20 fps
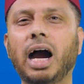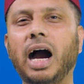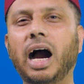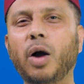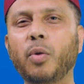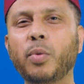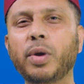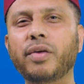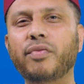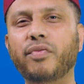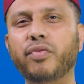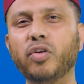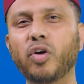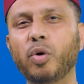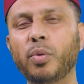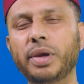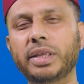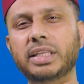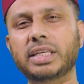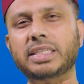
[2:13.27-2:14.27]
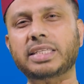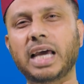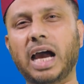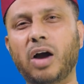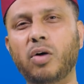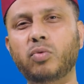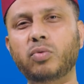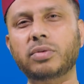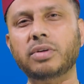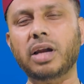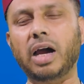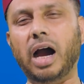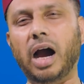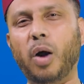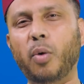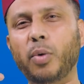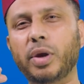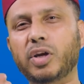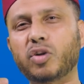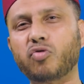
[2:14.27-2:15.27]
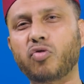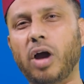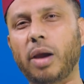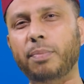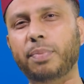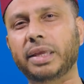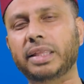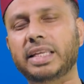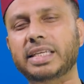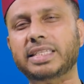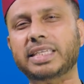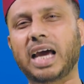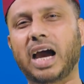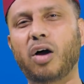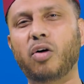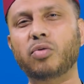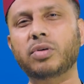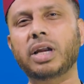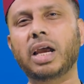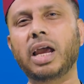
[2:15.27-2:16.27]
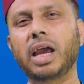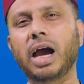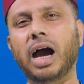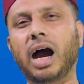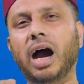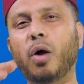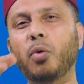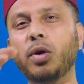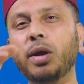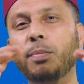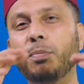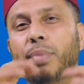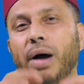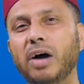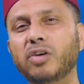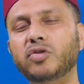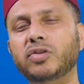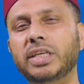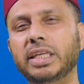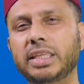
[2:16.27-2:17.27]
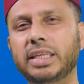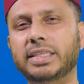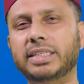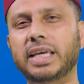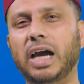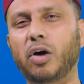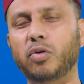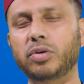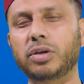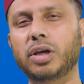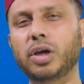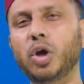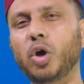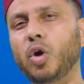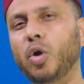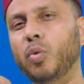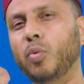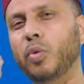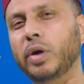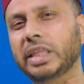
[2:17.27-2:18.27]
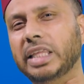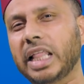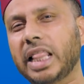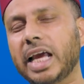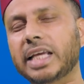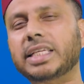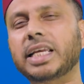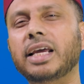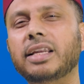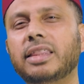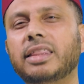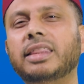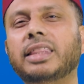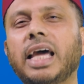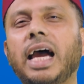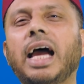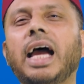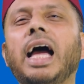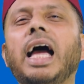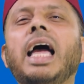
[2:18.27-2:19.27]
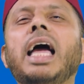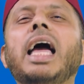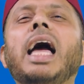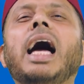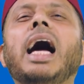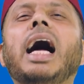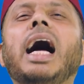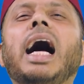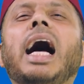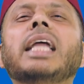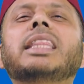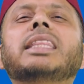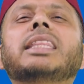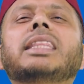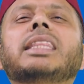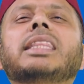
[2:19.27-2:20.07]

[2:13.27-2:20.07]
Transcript: we flowing the sound? Are we trapping the sound? Are we bouncing the sound? With the letter Ta, at,